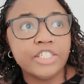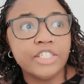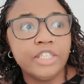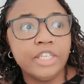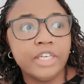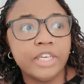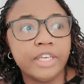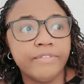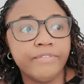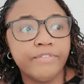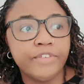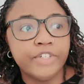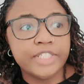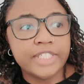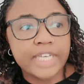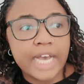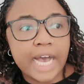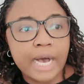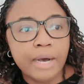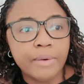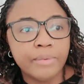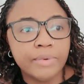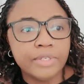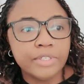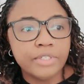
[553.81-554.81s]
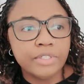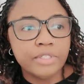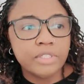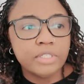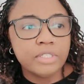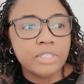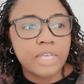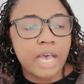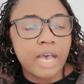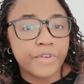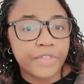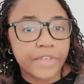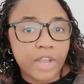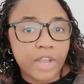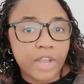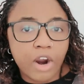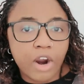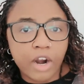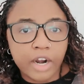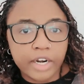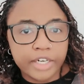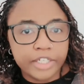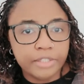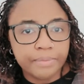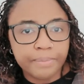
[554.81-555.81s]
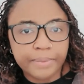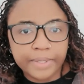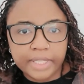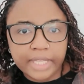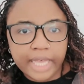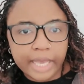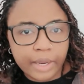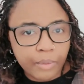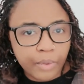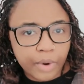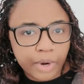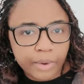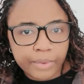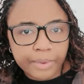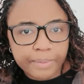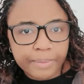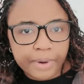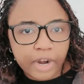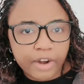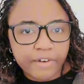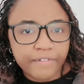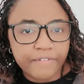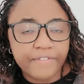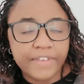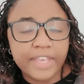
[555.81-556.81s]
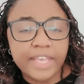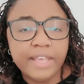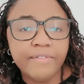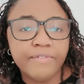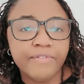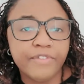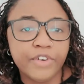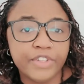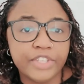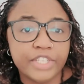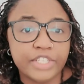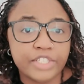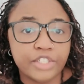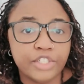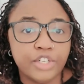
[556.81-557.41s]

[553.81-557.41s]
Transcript: massive boobs, I never find anything that fits right.